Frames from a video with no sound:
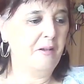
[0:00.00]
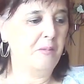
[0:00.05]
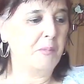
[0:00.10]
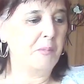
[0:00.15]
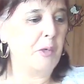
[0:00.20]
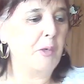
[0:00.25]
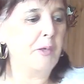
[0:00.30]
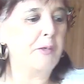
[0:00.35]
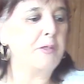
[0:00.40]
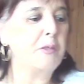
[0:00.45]

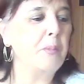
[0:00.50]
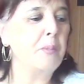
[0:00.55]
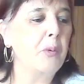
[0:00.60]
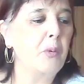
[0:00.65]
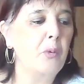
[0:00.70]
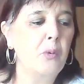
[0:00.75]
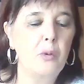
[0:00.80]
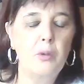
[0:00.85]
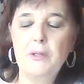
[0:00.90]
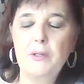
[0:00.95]
going to
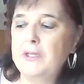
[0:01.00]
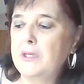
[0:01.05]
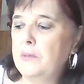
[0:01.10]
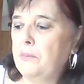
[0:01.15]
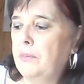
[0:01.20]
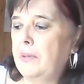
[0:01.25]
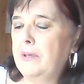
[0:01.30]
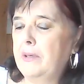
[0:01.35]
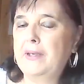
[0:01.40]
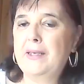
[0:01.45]
pause,
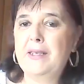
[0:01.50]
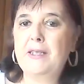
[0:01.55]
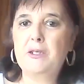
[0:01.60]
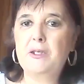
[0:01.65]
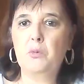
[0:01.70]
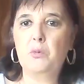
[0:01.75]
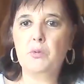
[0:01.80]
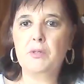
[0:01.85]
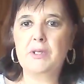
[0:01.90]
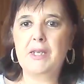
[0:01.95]
but I
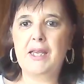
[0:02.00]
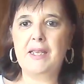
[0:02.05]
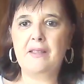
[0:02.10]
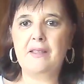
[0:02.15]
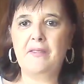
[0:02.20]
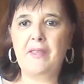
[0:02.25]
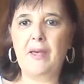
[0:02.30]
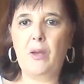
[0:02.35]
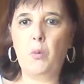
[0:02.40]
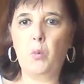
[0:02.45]
guess we'll
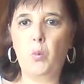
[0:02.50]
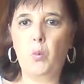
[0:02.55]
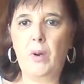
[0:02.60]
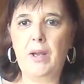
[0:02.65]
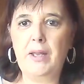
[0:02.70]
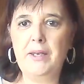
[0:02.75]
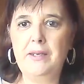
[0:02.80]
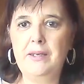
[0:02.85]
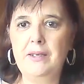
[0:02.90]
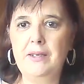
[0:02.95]
take that
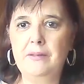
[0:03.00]
one